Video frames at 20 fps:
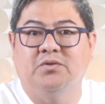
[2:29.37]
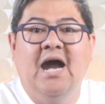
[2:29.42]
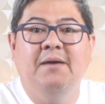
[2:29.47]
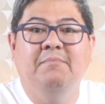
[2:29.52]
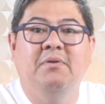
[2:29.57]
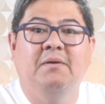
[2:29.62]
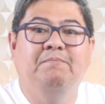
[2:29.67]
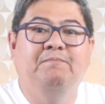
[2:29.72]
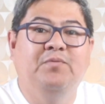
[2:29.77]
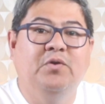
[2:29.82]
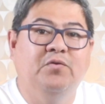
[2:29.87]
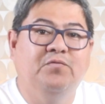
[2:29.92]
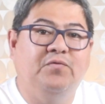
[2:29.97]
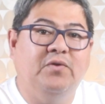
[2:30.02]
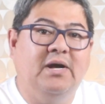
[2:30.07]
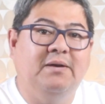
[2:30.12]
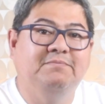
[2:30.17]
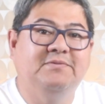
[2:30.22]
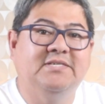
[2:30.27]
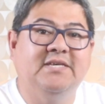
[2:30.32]
Have a proof
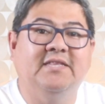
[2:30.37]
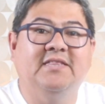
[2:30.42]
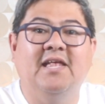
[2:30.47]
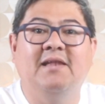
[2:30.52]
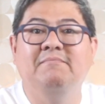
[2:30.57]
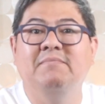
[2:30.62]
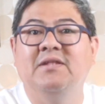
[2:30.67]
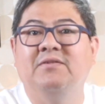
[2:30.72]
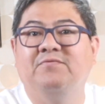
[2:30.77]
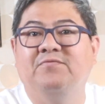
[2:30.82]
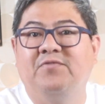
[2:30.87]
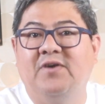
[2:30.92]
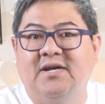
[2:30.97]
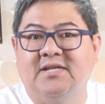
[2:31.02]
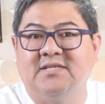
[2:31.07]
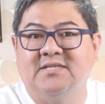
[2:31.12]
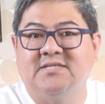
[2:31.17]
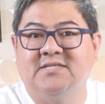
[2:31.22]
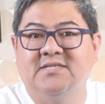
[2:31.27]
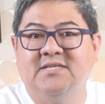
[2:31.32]
of settlement
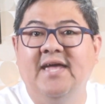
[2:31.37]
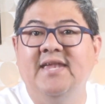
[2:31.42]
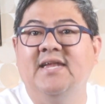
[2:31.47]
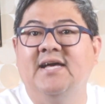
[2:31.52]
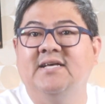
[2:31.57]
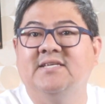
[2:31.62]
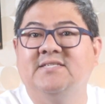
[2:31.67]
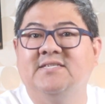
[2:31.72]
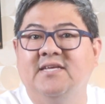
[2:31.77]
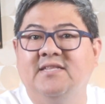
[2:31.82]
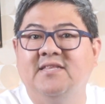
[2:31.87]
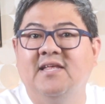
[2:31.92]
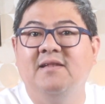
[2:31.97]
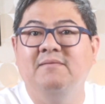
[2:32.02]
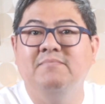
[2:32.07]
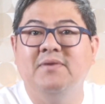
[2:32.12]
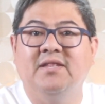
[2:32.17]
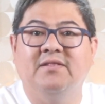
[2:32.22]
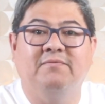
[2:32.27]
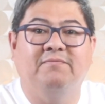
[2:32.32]
funds and a
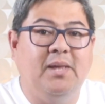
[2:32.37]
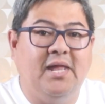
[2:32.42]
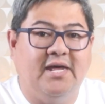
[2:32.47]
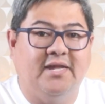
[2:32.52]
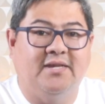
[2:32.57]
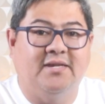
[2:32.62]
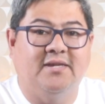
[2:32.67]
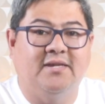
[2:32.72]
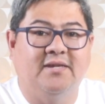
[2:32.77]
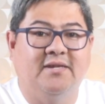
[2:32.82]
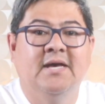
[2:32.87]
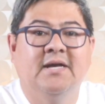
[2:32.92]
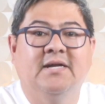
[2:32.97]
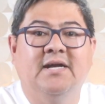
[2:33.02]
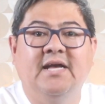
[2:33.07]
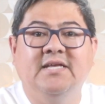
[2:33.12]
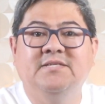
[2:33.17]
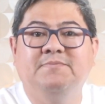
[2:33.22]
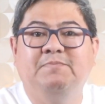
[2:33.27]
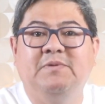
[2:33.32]
settlement plan.
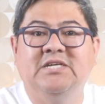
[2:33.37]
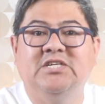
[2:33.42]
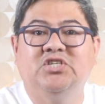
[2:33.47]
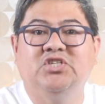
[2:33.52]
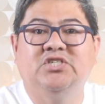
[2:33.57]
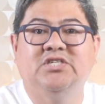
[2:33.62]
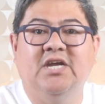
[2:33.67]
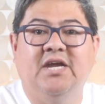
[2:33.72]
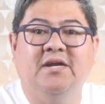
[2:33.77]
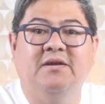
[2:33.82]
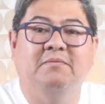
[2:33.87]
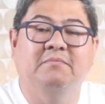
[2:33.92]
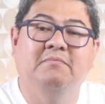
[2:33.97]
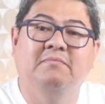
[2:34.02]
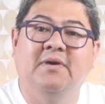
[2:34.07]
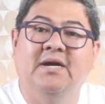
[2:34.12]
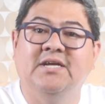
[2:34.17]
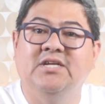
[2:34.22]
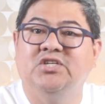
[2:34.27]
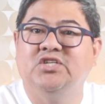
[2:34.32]
Guys, please check
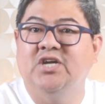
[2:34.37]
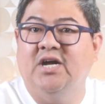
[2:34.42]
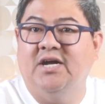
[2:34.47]
my